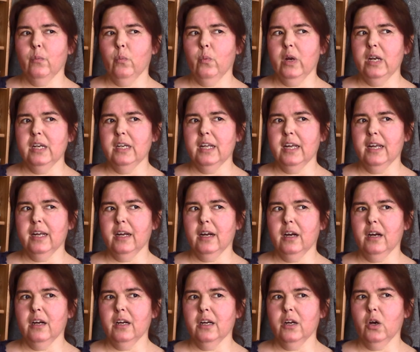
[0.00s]
when they
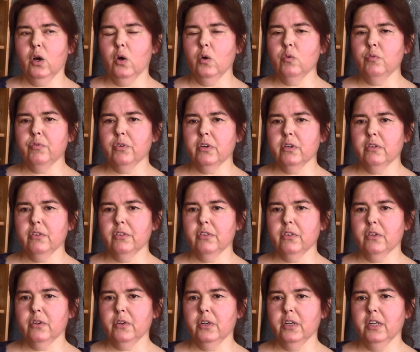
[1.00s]
are over
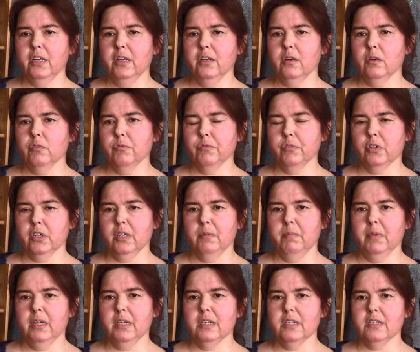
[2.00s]
30 or 40
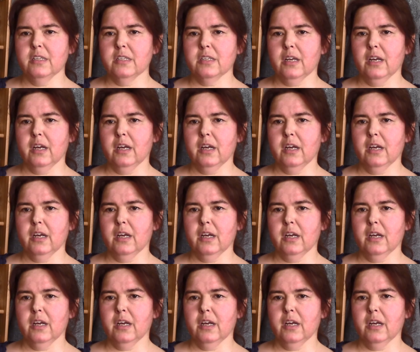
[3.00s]
minutes,